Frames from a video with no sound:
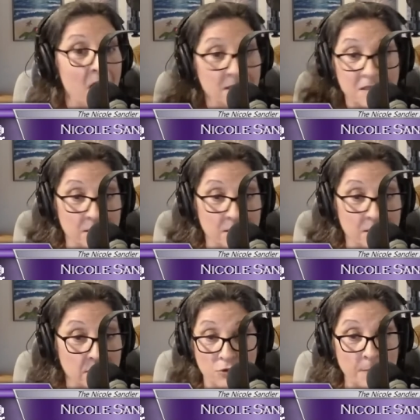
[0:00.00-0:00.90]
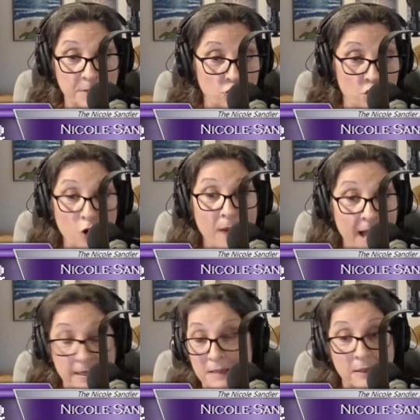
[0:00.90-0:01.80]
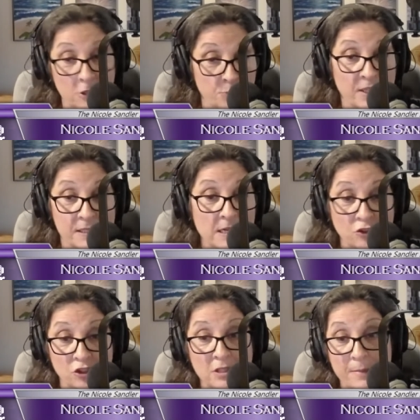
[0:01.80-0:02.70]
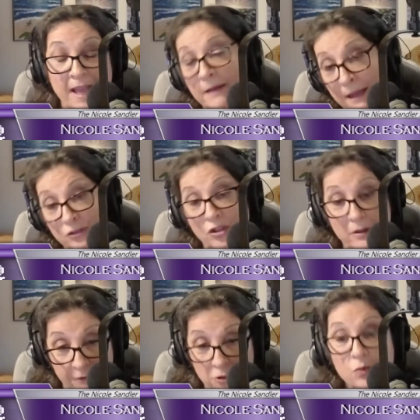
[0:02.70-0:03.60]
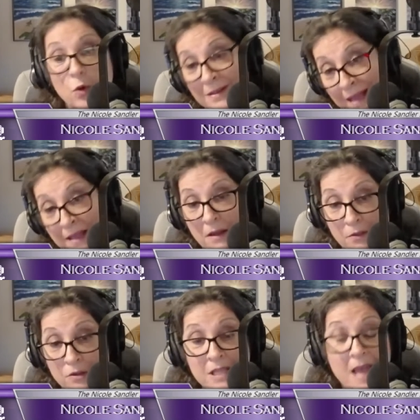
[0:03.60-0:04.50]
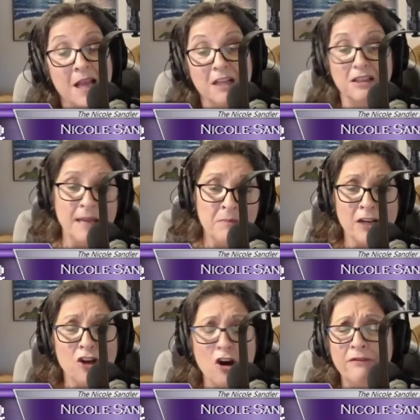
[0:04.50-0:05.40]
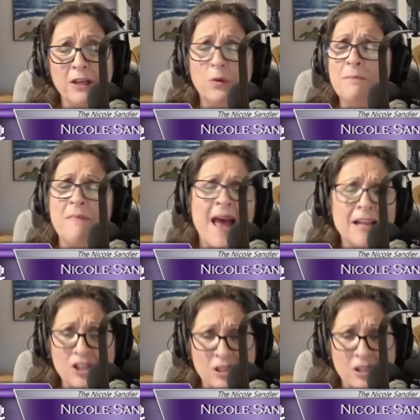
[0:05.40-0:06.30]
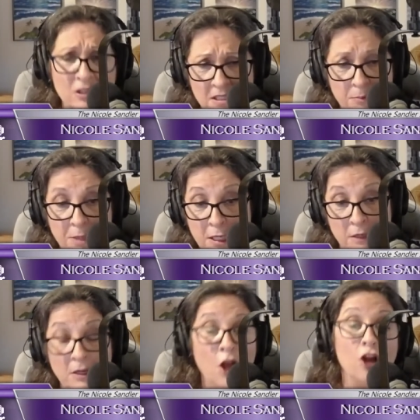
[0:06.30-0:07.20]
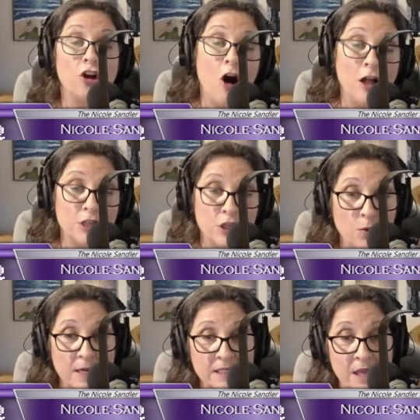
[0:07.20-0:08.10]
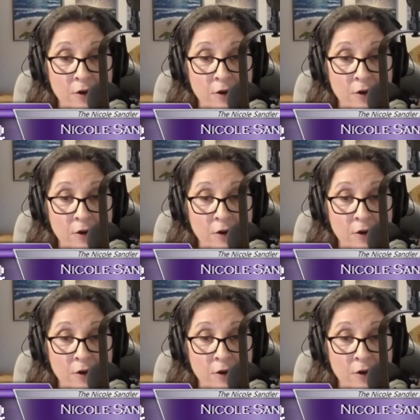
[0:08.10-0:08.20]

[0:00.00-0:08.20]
constantly interrupted Joe Biden in their presidential debate, actually the first one and others, claimed that COVID would magically disappear, called a U.S.